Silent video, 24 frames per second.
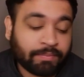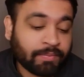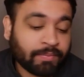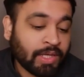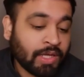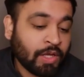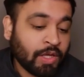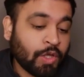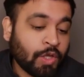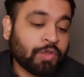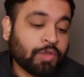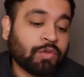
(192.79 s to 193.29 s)

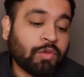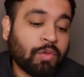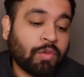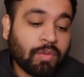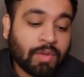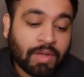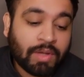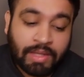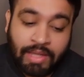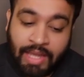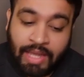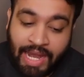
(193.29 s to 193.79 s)
So,
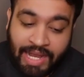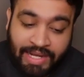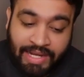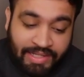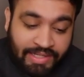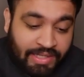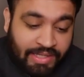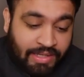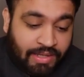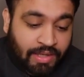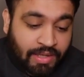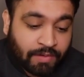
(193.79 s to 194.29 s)
and
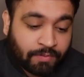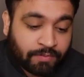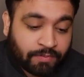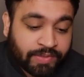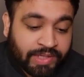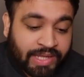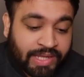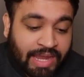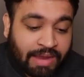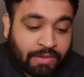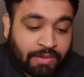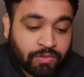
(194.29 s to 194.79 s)
here we
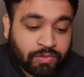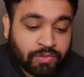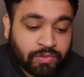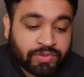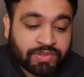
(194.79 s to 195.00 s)
have to just